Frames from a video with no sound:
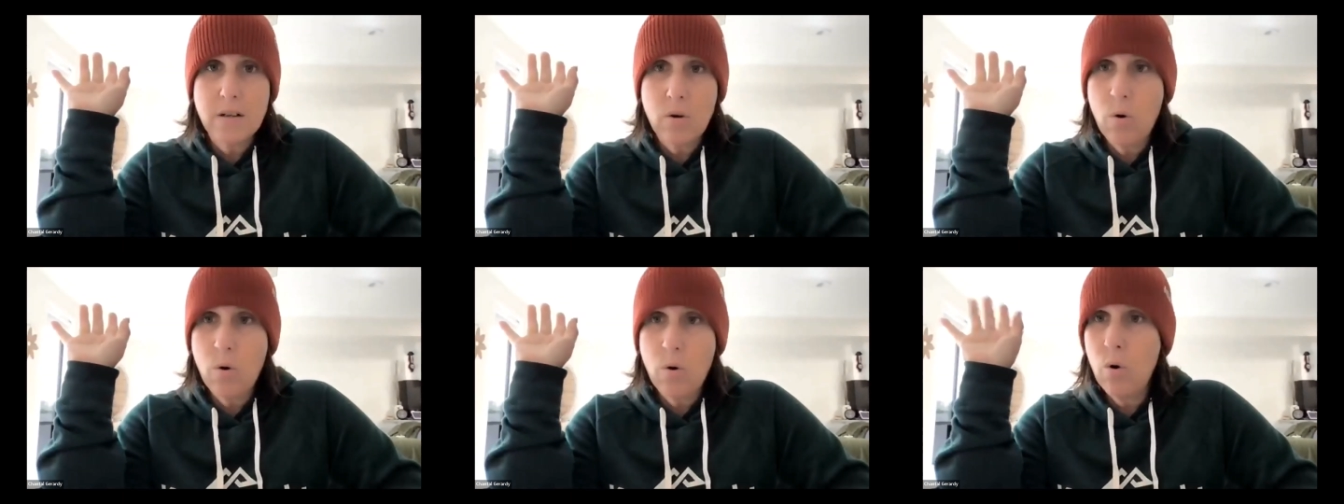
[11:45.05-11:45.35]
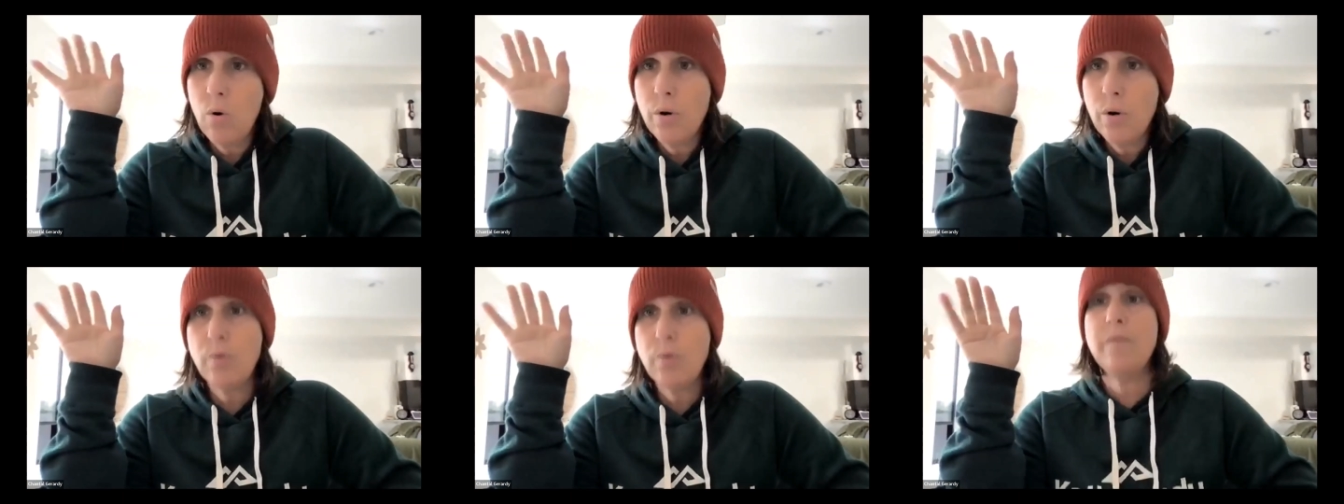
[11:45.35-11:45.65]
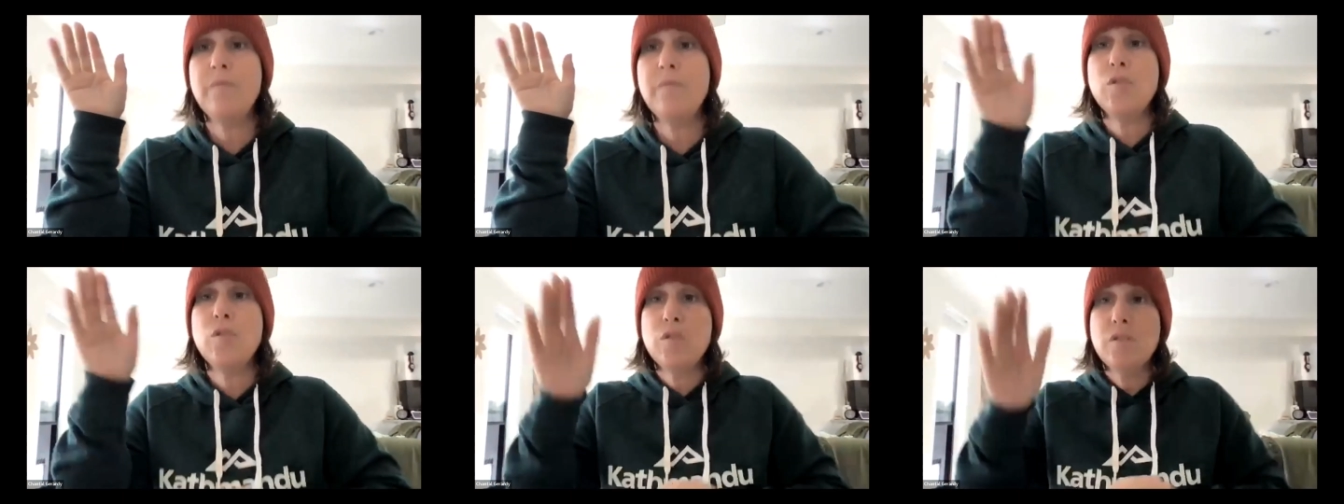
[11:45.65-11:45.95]
Or who
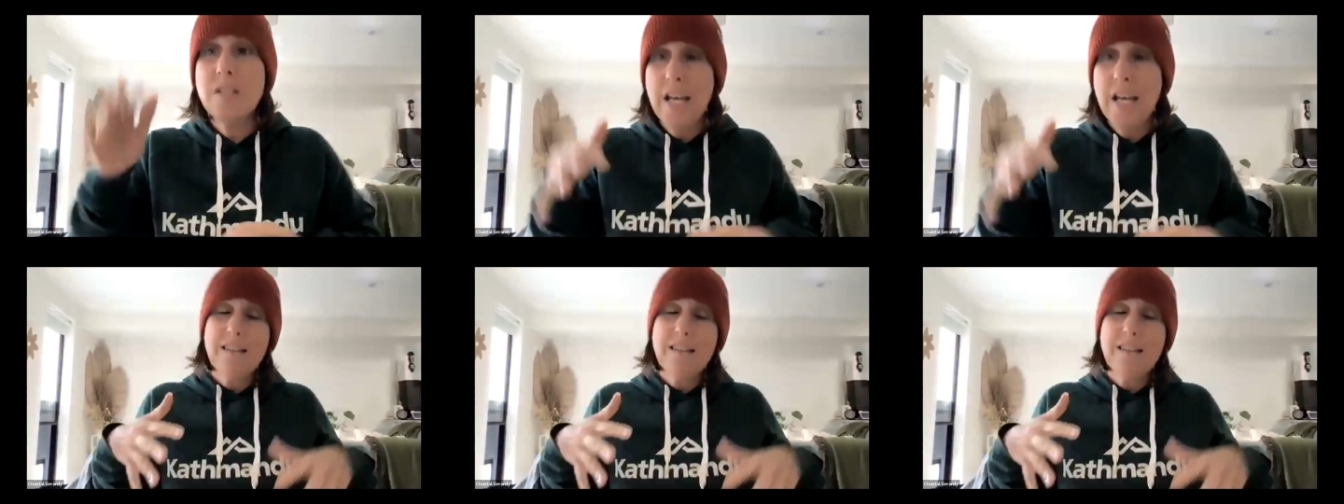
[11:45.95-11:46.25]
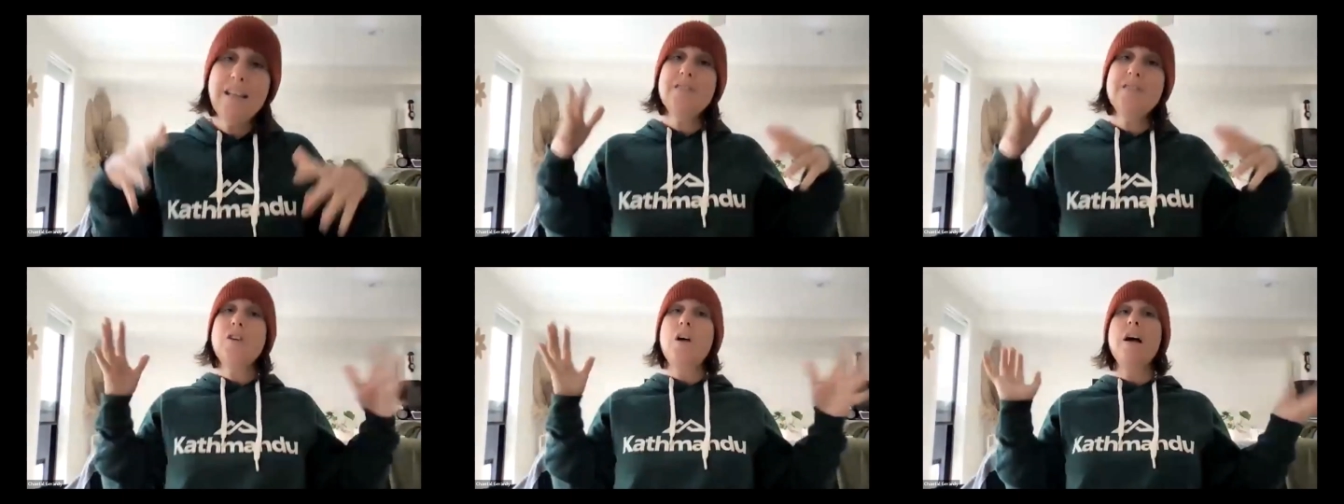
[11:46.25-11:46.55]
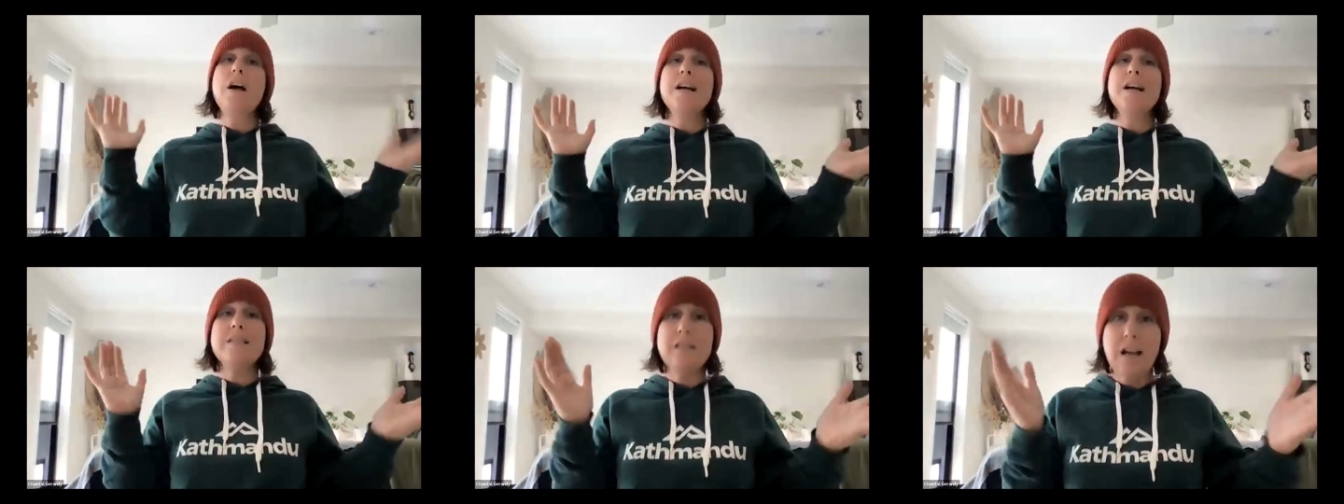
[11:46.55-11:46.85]
of you take the
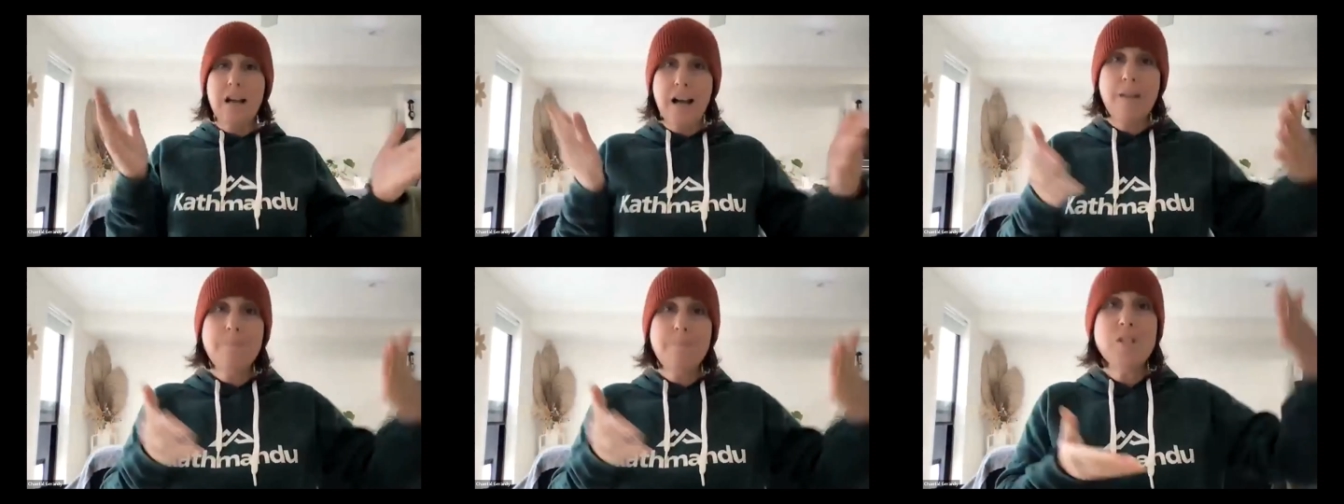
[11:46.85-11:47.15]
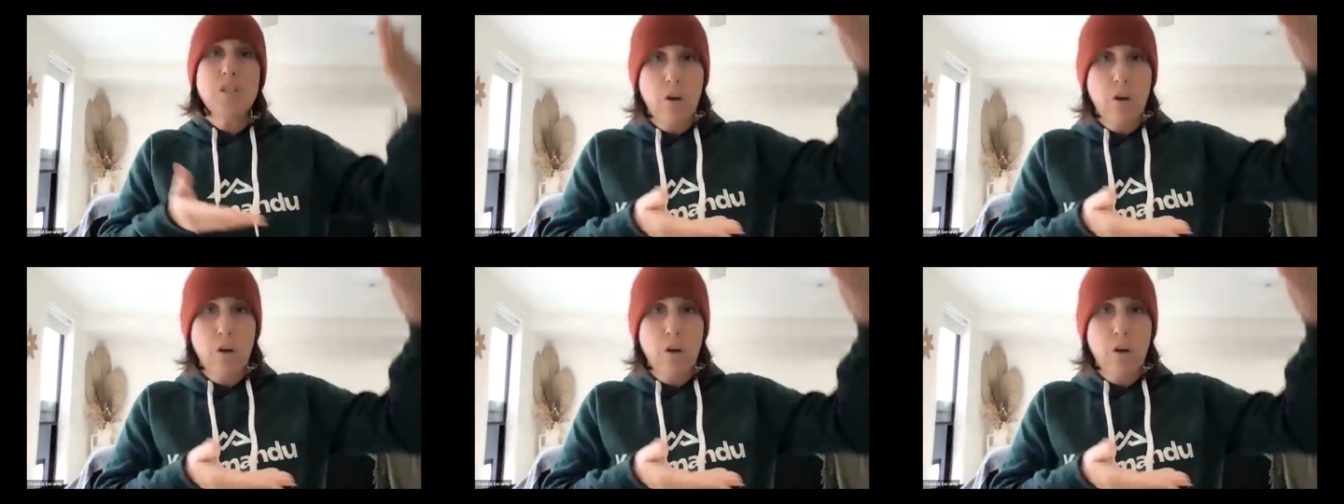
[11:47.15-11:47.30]
entire time to